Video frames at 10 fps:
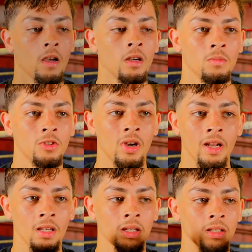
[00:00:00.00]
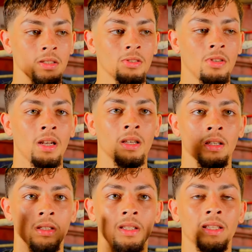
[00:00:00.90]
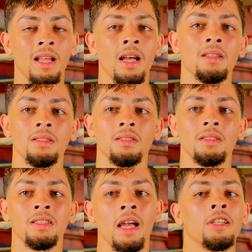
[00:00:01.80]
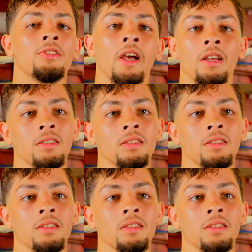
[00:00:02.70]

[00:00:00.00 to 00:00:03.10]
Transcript: um, try to try to not sidetrack